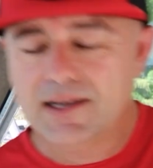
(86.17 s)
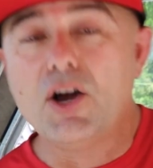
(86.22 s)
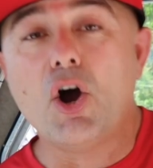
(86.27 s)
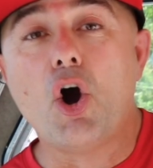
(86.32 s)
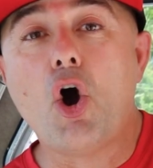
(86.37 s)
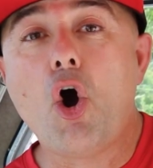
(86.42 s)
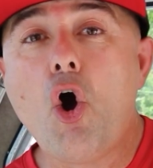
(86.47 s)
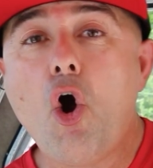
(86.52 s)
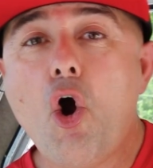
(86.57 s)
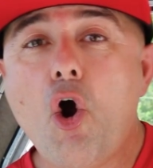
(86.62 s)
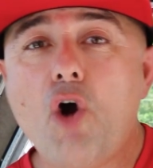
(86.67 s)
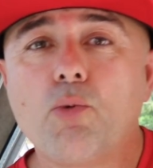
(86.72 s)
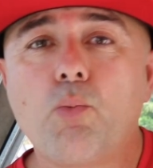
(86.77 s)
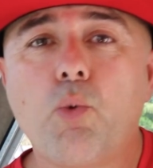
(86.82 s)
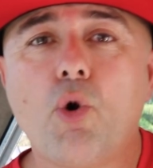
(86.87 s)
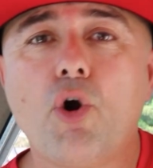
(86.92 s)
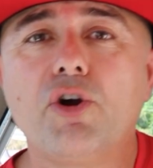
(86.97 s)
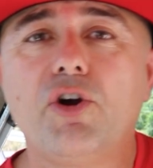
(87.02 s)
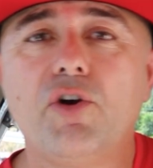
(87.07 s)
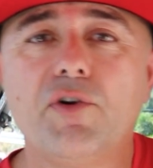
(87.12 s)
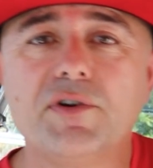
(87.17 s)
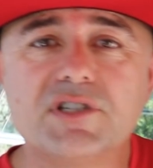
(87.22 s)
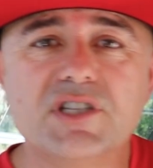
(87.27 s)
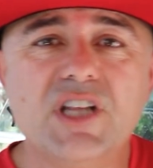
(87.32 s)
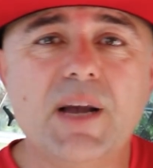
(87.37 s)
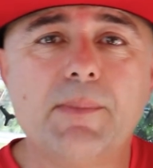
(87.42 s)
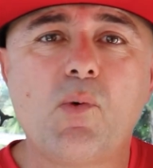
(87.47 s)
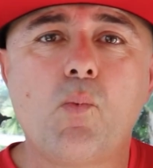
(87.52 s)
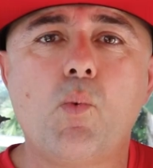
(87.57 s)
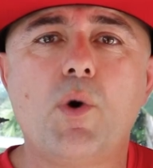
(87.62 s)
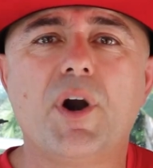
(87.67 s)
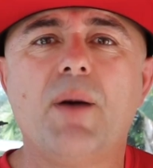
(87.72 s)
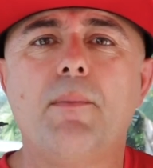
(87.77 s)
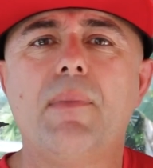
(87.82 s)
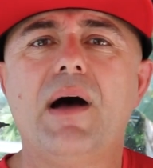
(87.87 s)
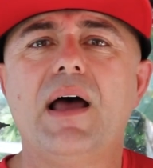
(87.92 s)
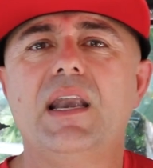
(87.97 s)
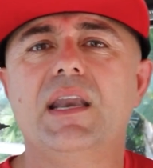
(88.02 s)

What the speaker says: Hard worker is number 1 on my